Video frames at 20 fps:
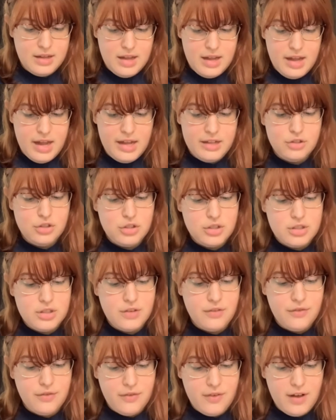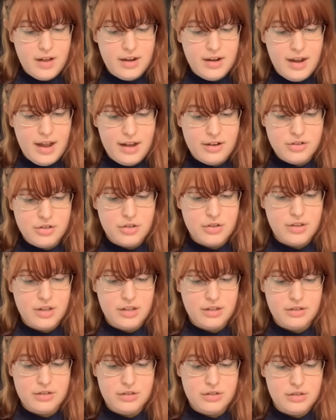it's just a fun extra thing
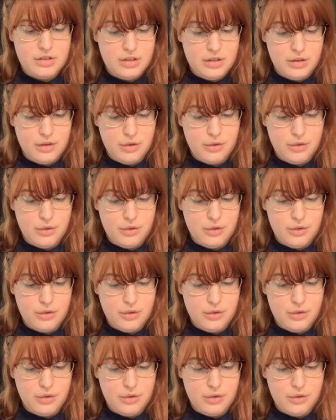to do.